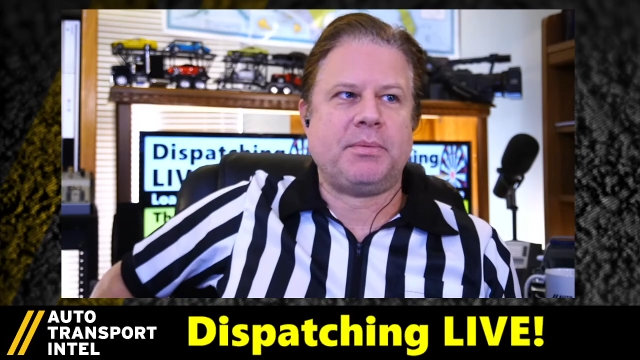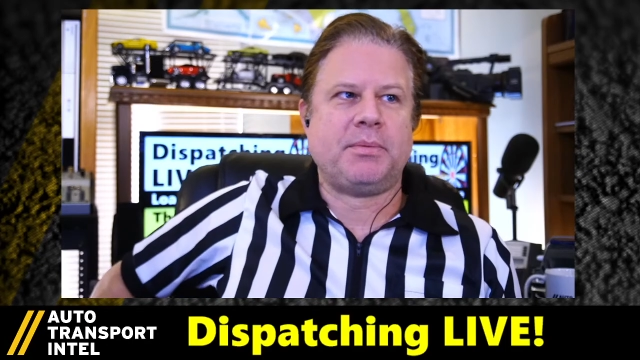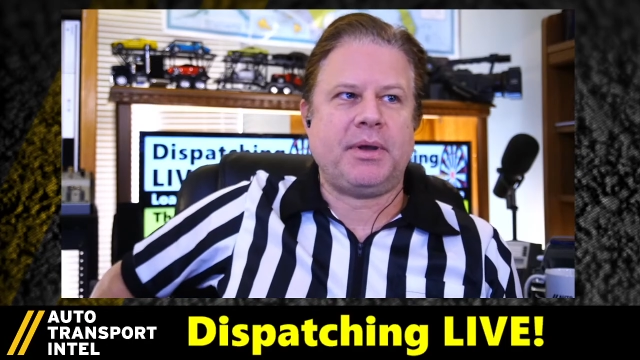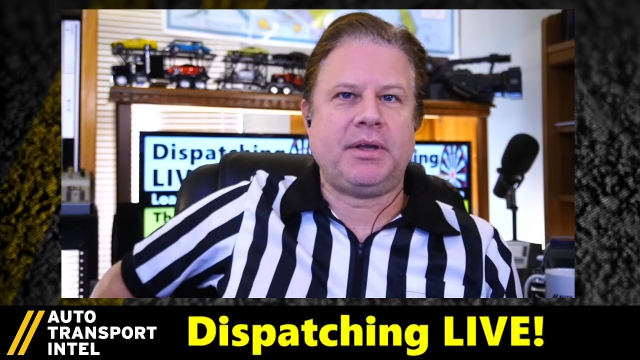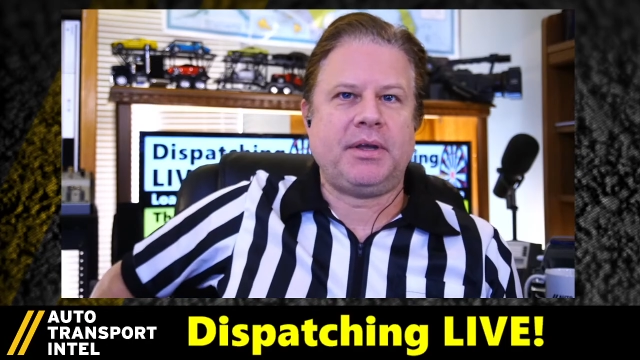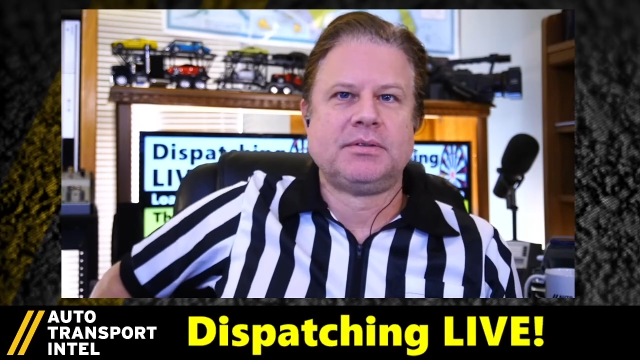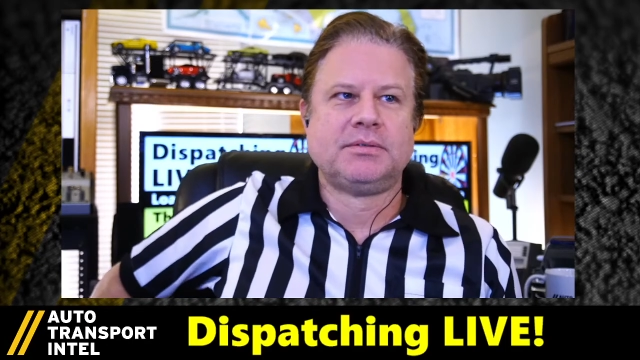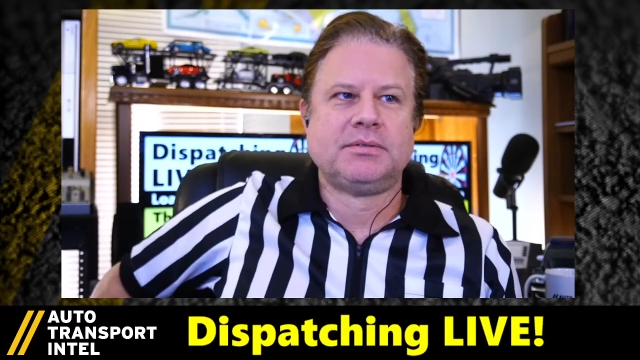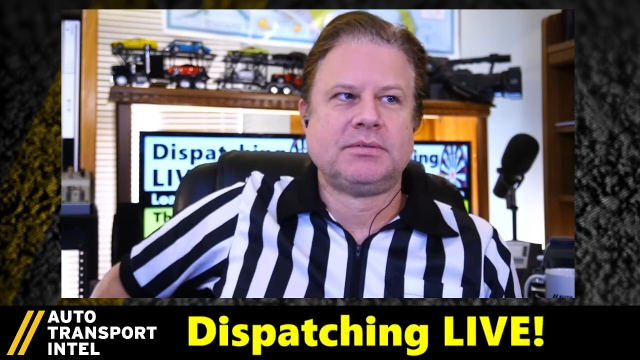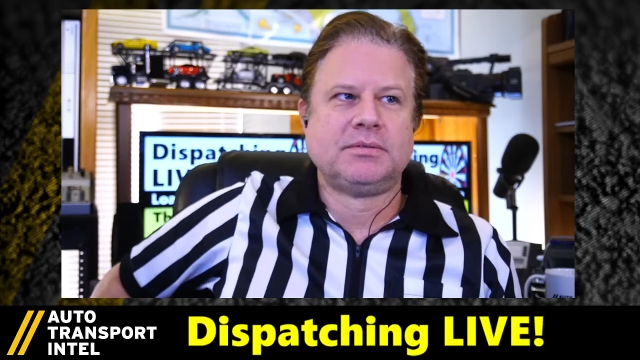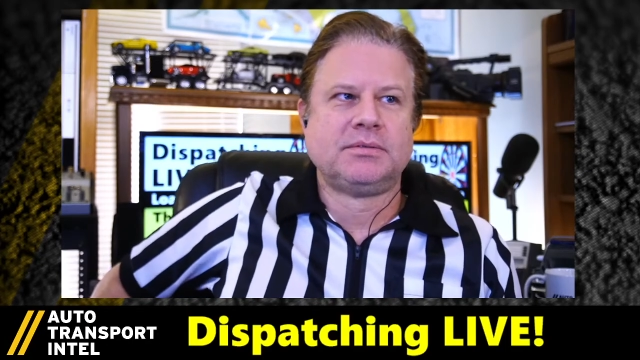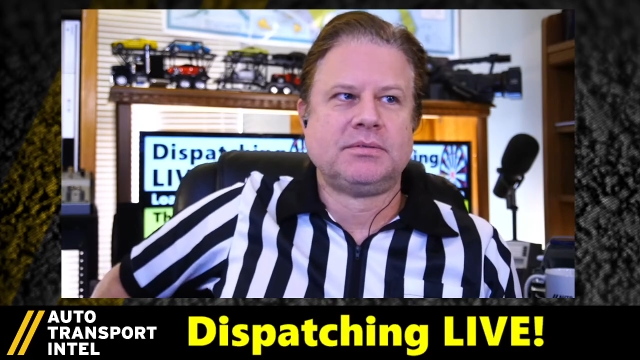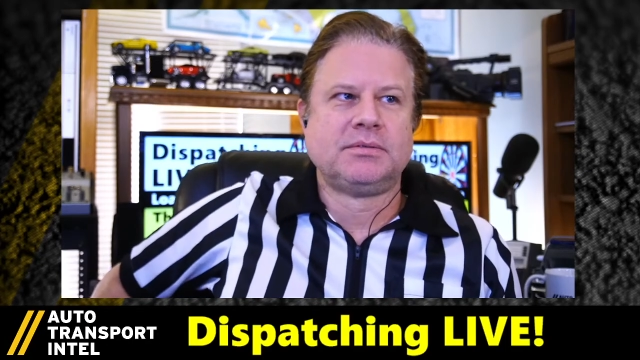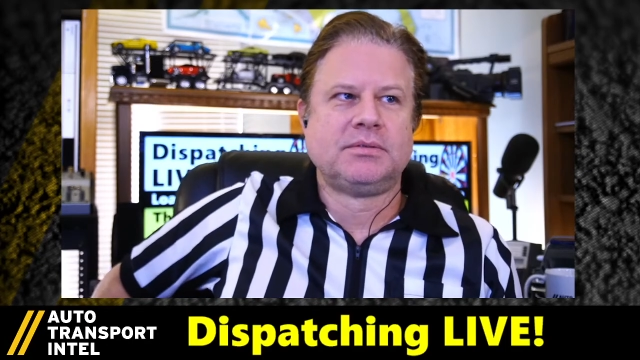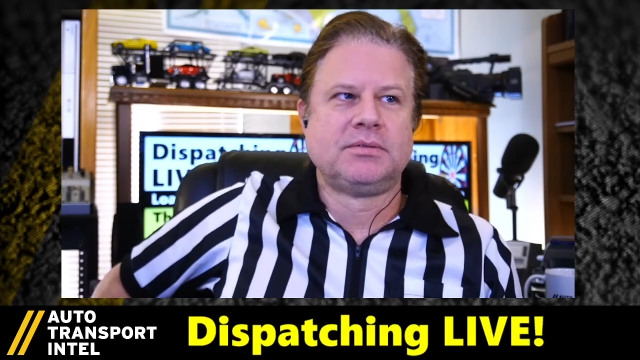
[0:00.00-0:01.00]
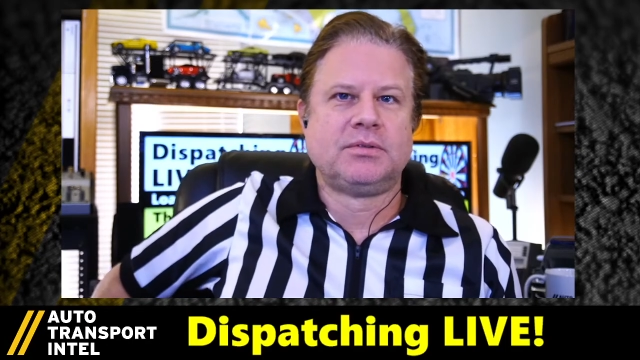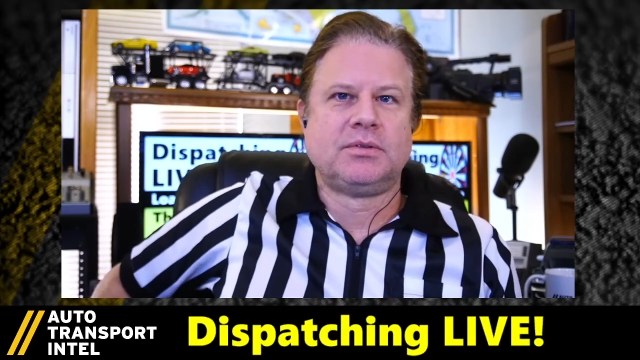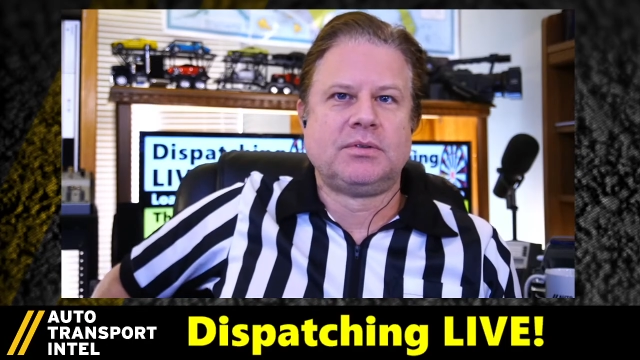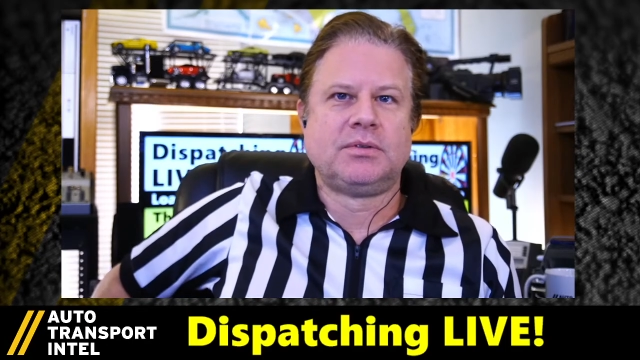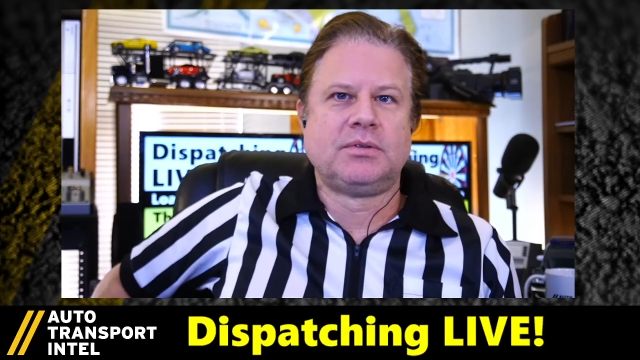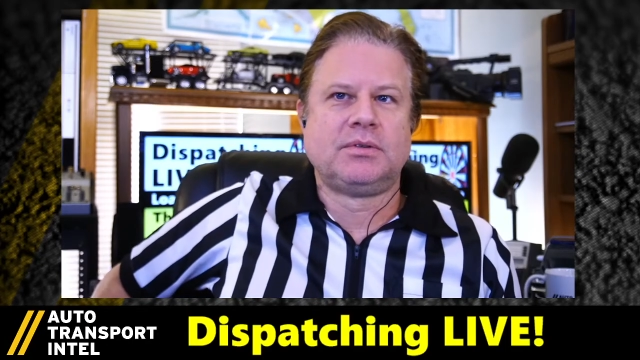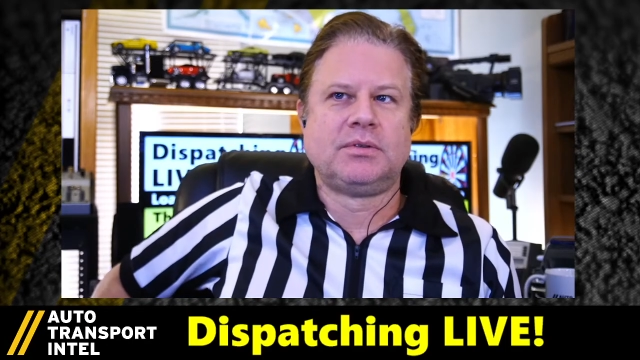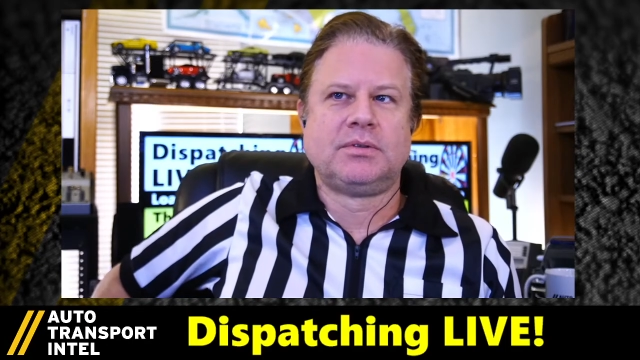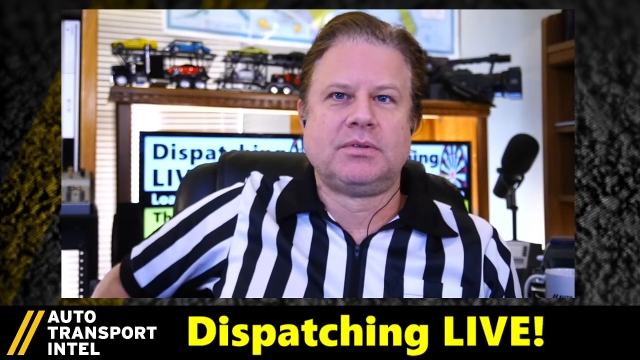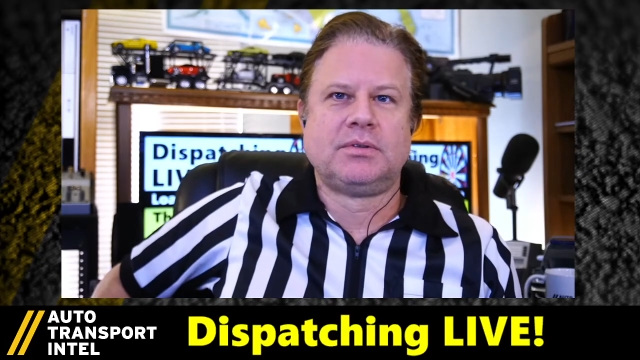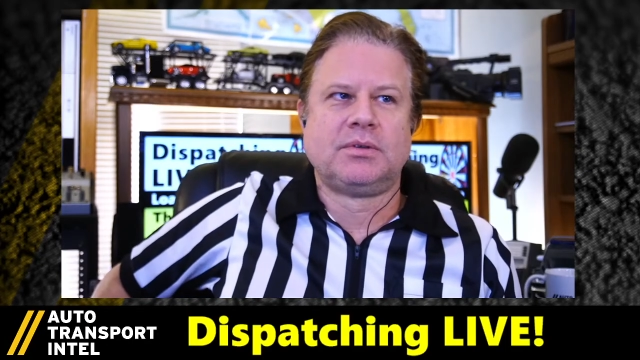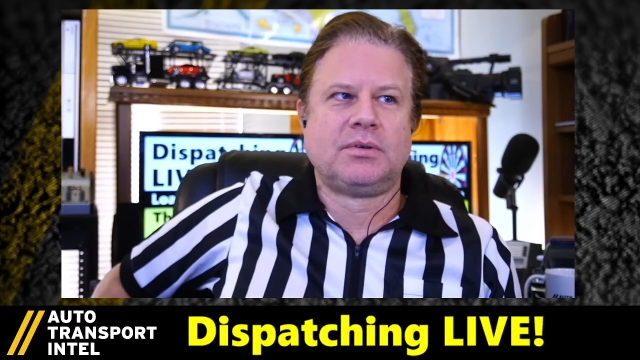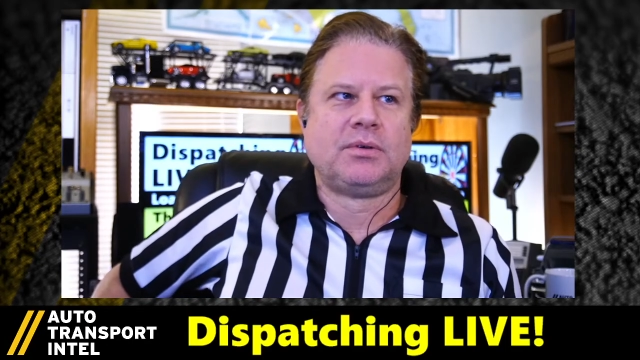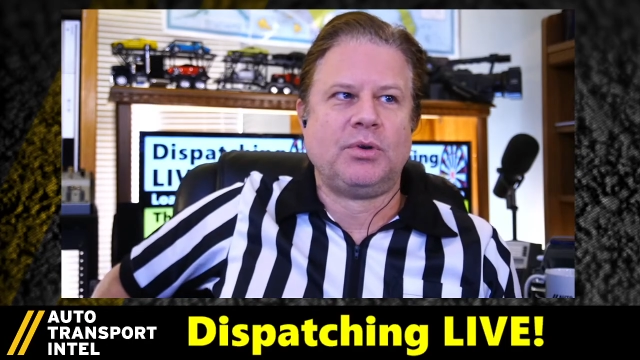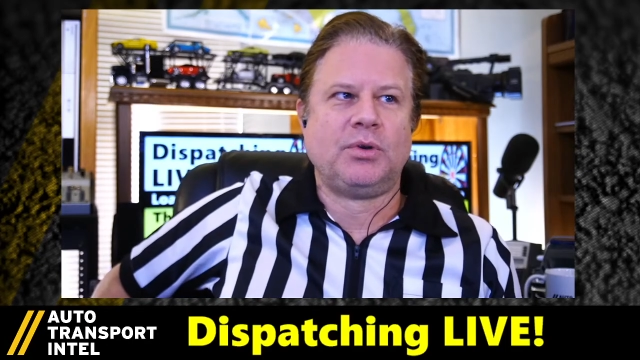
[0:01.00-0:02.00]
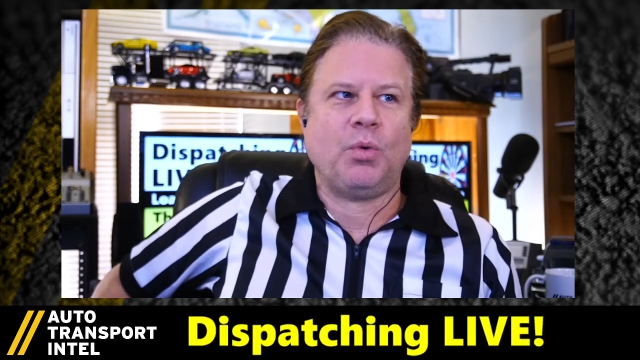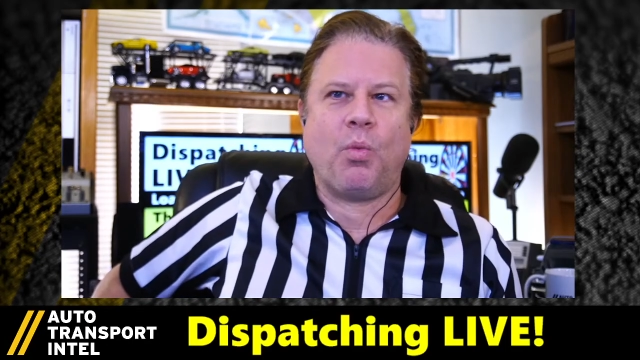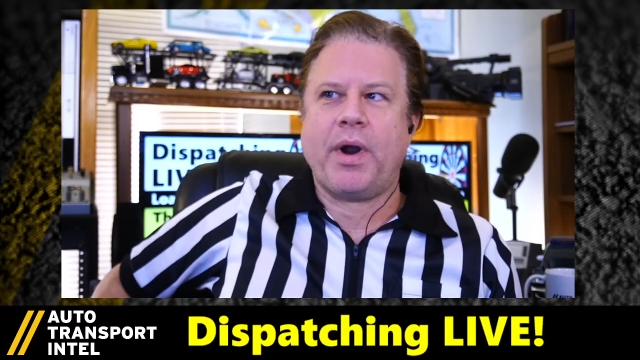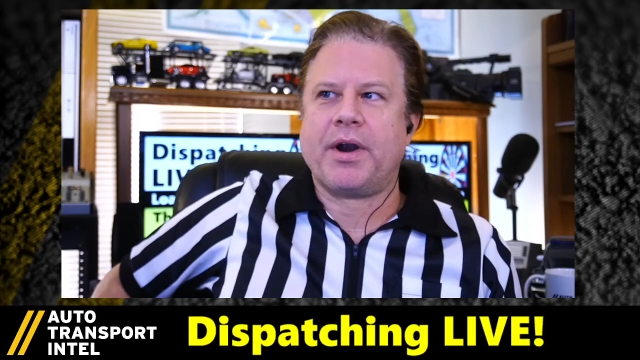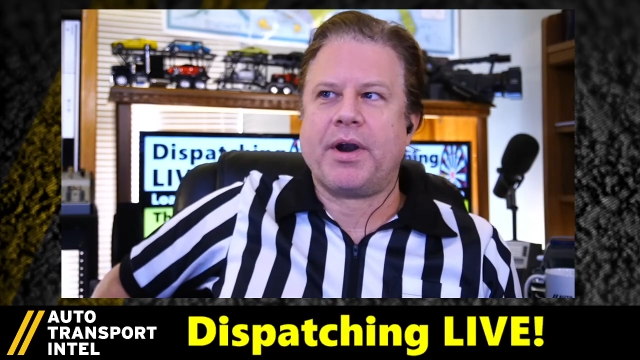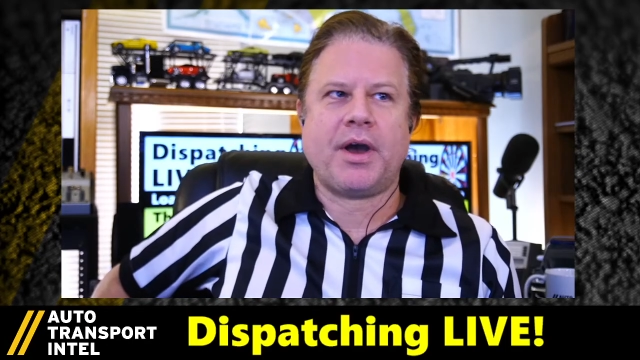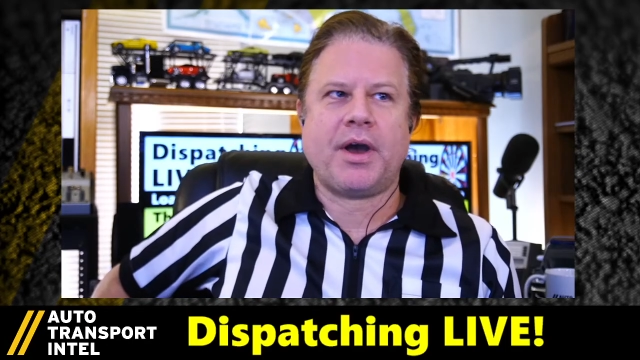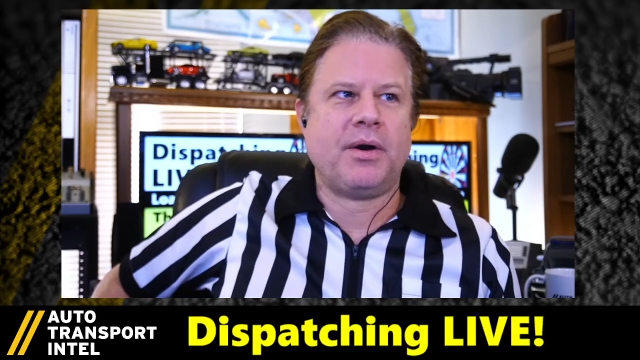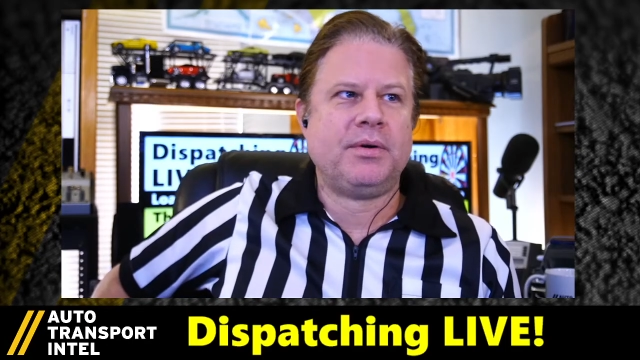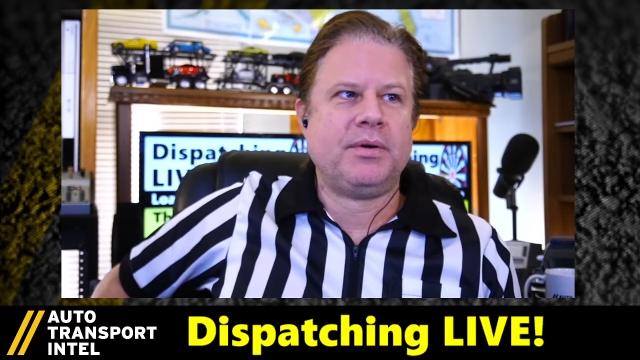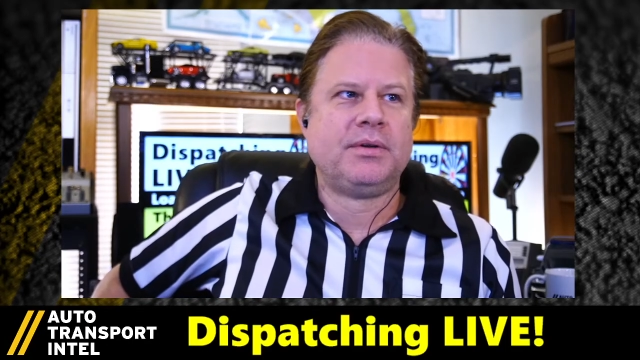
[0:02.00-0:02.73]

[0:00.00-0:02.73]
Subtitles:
me? You weirdo.